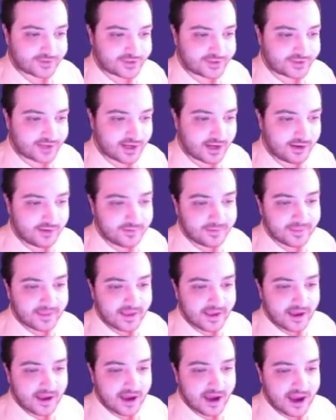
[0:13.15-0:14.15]
You see,
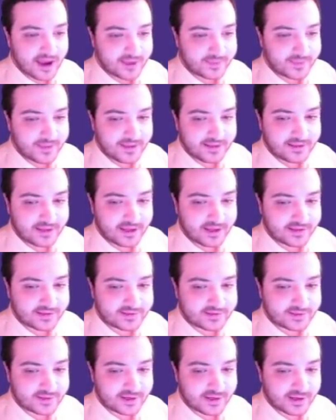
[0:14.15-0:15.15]
I think
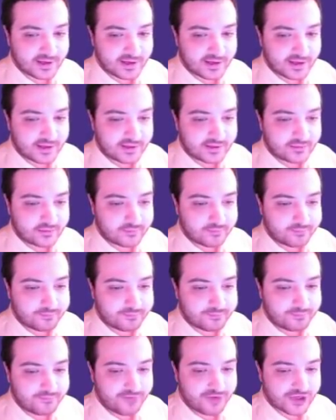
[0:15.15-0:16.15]
that
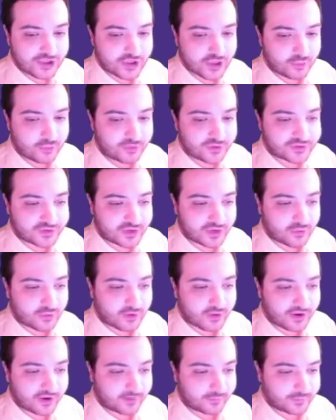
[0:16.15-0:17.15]
Fischer was
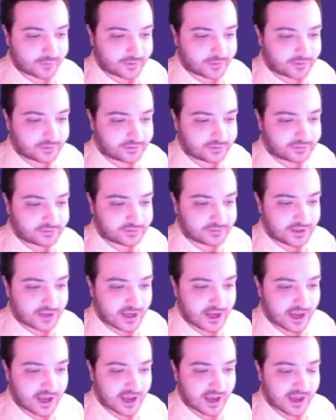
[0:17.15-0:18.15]
incredible
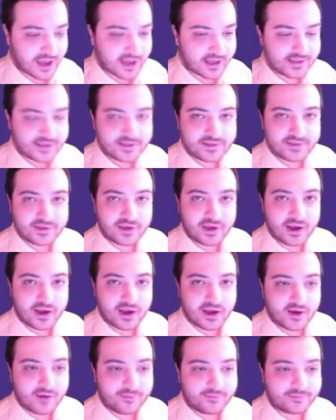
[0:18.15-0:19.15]
at
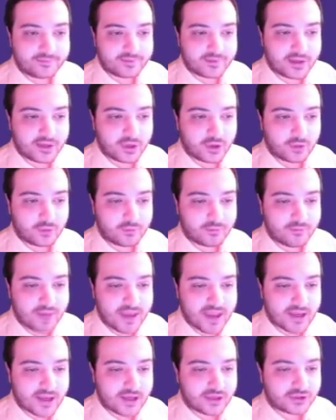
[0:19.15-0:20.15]

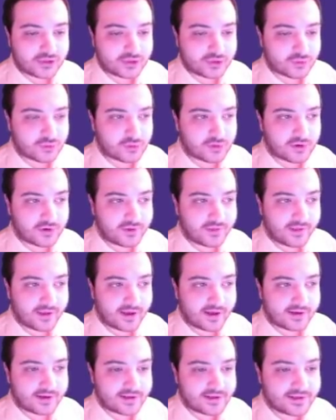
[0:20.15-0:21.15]
making sure
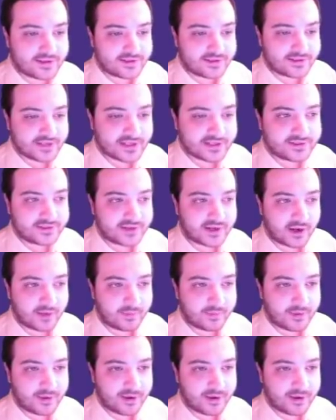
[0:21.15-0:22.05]
that he sets up